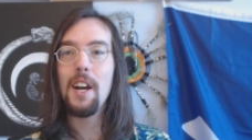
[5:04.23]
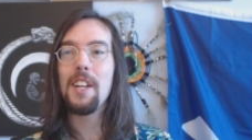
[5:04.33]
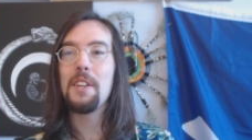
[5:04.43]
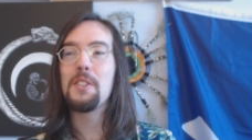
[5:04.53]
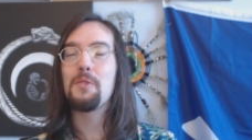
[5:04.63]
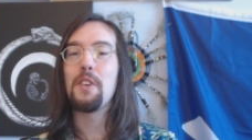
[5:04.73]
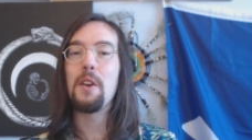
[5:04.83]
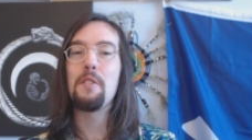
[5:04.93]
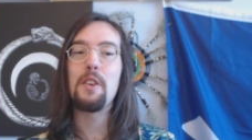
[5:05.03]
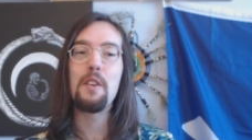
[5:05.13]
Uh, it's
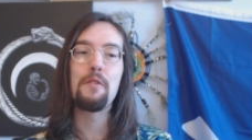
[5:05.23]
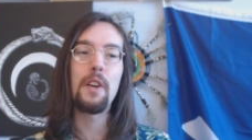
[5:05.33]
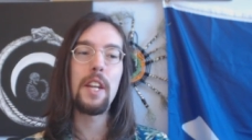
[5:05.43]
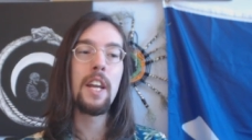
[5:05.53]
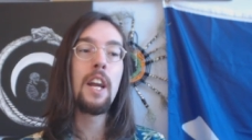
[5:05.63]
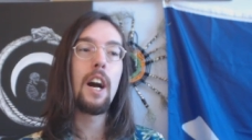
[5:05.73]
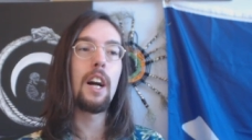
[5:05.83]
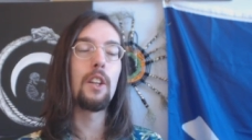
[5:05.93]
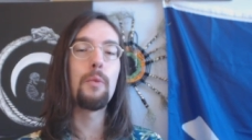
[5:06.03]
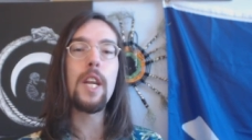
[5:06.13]
very, very funny.
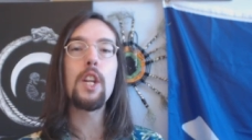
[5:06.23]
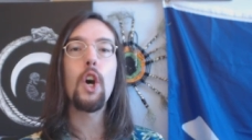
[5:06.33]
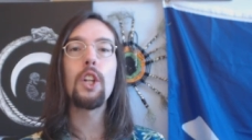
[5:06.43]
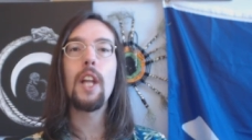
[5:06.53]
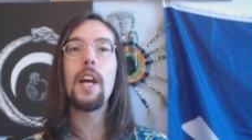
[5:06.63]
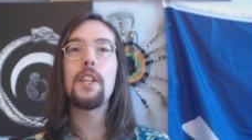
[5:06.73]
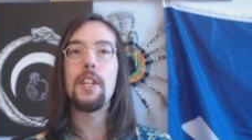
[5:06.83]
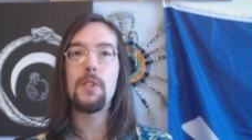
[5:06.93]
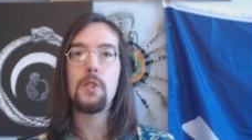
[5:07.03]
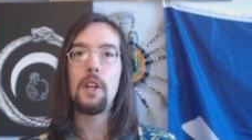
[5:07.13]
Uh, read
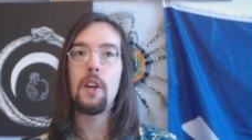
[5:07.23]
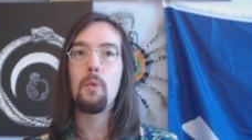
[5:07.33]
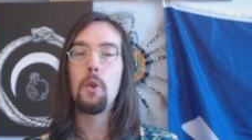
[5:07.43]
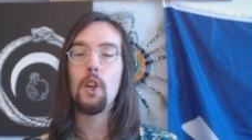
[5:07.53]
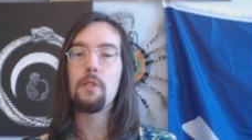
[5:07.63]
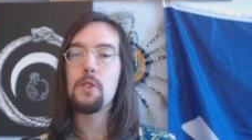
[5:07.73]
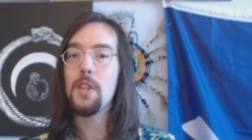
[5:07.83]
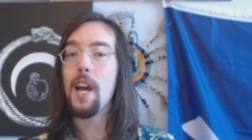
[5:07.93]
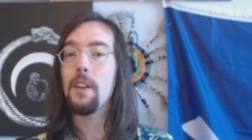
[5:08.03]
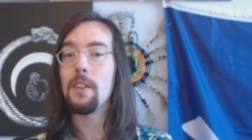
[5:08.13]
Hollandus, uh, a work of
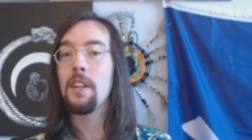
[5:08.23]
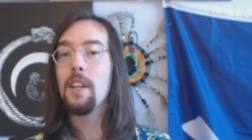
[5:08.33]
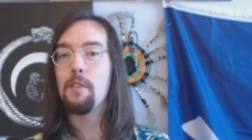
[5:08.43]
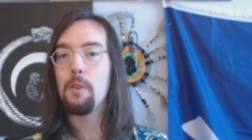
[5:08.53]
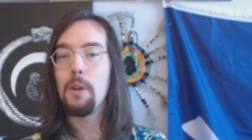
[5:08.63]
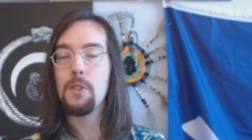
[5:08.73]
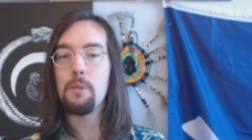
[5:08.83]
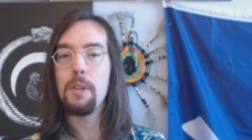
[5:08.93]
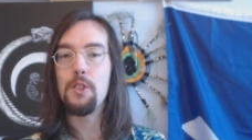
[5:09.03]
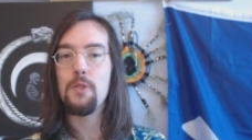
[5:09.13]
Saturn, if you want
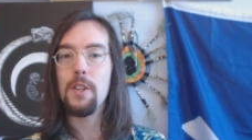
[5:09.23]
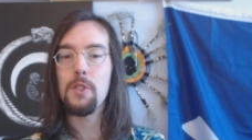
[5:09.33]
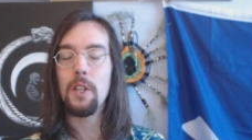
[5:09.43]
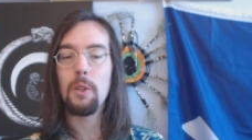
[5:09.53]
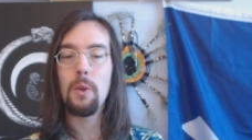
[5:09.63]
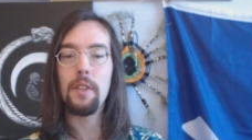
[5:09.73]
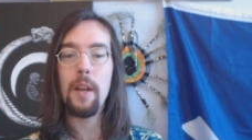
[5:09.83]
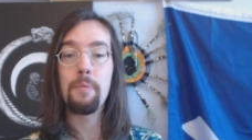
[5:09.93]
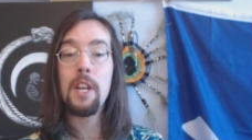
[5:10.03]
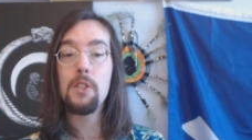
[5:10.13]
some interesting lore on
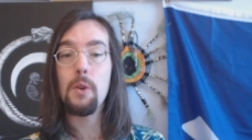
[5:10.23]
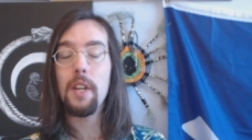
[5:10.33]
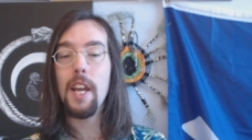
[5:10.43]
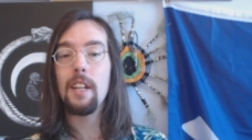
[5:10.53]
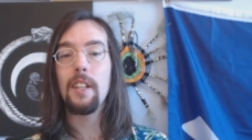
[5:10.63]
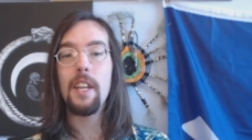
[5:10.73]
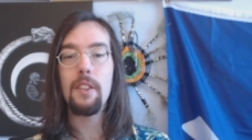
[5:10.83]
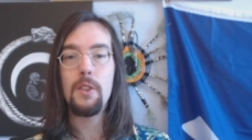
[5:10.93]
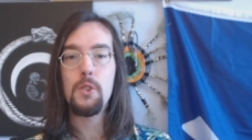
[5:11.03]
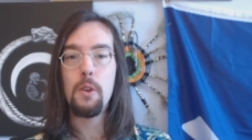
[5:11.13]
that. So again,
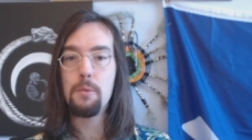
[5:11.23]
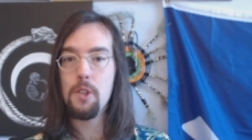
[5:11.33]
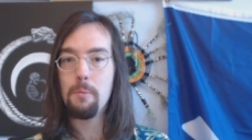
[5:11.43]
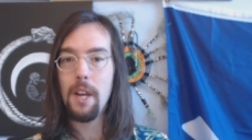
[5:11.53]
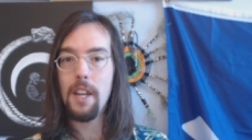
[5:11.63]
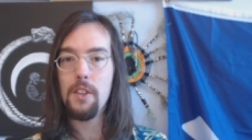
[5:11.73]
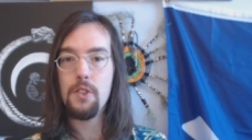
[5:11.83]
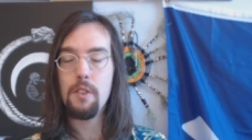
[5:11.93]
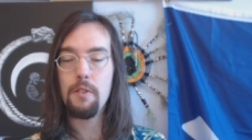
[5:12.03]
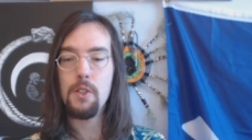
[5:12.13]
link in the description of my
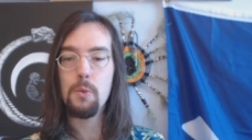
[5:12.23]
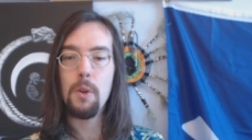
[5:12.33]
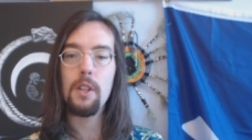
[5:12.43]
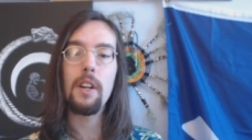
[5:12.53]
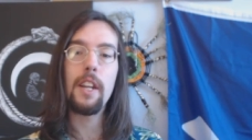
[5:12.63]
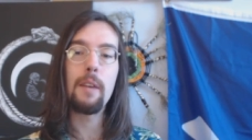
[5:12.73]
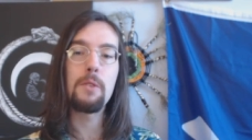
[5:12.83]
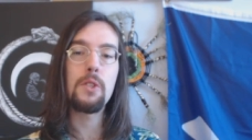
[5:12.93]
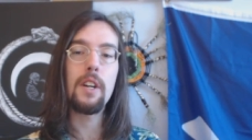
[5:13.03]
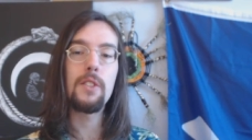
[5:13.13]
edition of this work on
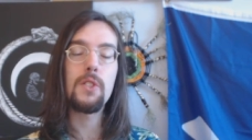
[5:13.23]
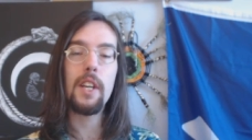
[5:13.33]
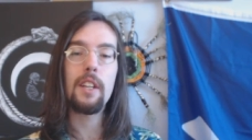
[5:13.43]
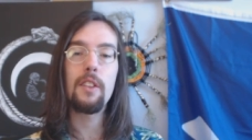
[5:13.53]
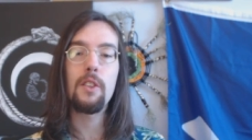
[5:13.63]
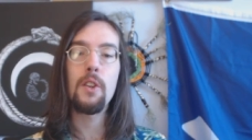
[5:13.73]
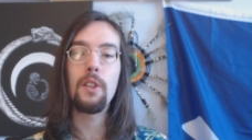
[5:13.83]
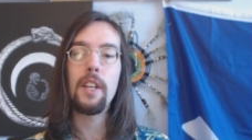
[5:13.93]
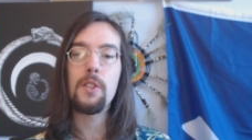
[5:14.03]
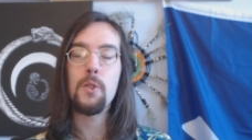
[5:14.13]
Amazon. Second and
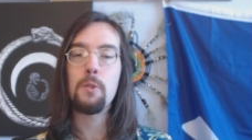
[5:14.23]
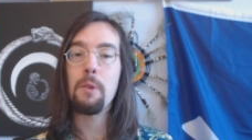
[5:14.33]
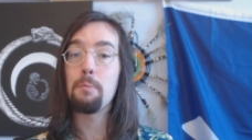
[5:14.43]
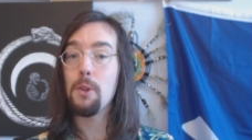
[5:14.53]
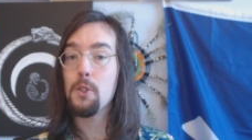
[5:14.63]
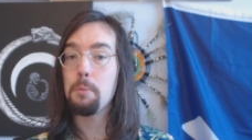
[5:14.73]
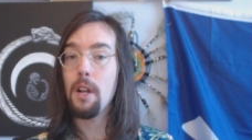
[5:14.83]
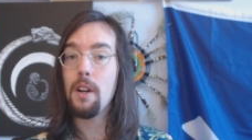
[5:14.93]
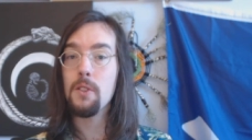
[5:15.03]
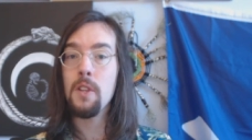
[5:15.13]
third links are to my books
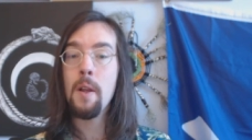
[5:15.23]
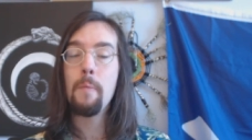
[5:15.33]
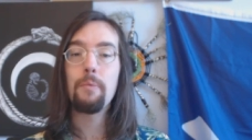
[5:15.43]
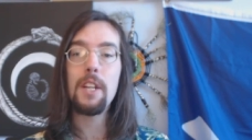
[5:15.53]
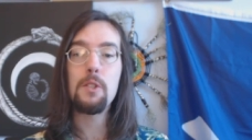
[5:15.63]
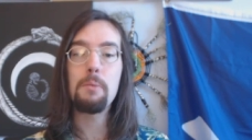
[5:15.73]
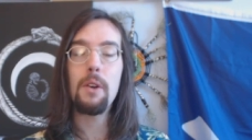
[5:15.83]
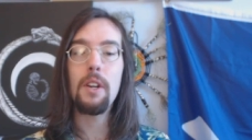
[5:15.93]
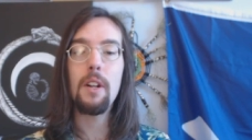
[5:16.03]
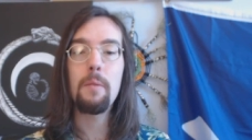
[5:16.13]
blogs. That's
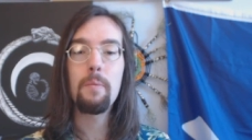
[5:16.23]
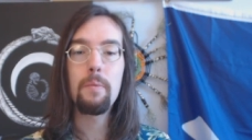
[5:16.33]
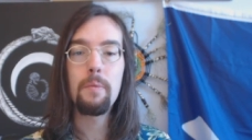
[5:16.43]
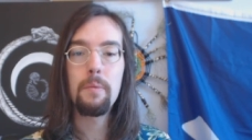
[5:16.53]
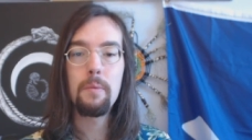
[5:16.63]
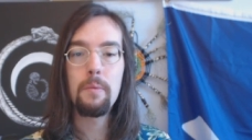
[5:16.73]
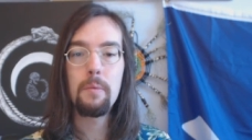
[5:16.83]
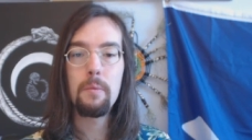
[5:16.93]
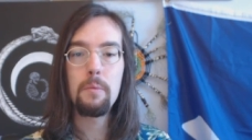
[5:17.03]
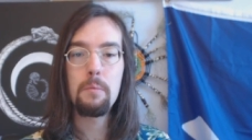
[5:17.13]
about all.
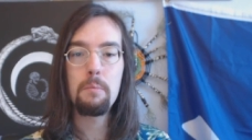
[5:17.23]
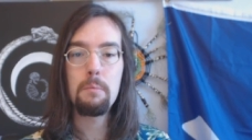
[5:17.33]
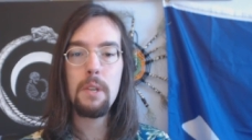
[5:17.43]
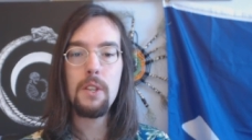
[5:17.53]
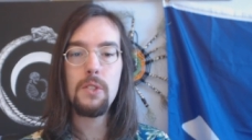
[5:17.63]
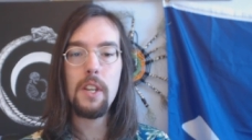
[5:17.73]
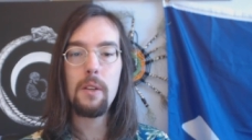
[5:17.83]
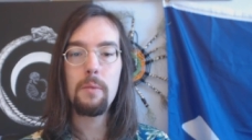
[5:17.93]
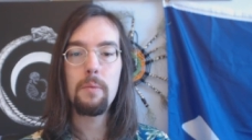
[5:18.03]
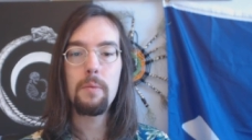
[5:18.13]
Peace out.